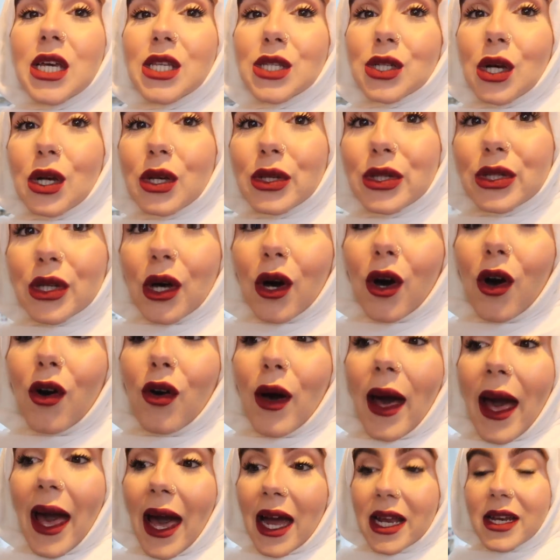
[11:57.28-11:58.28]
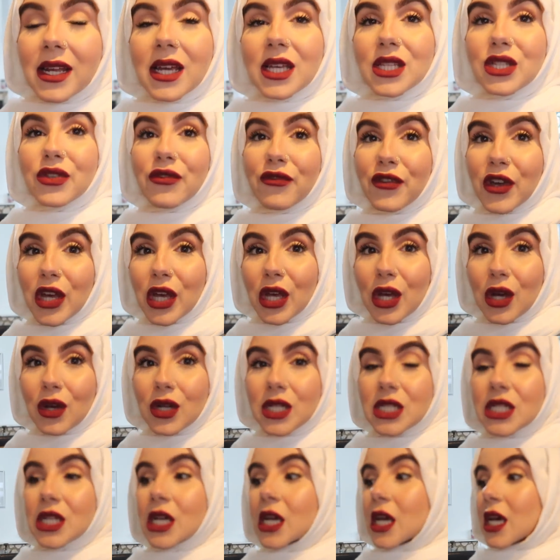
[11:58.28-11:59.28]
He's also had his
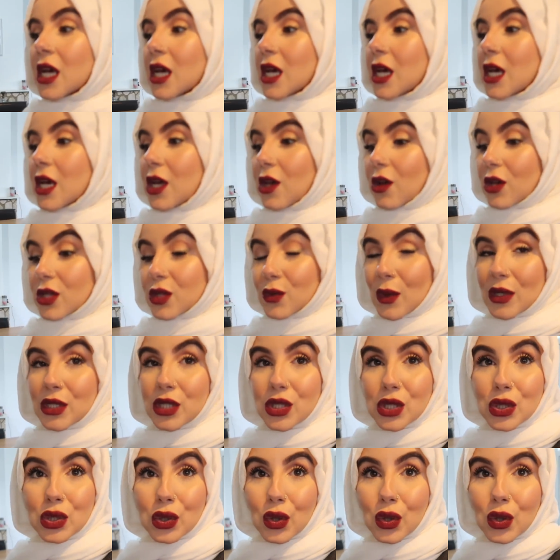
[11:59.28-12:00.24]
food. He also went to the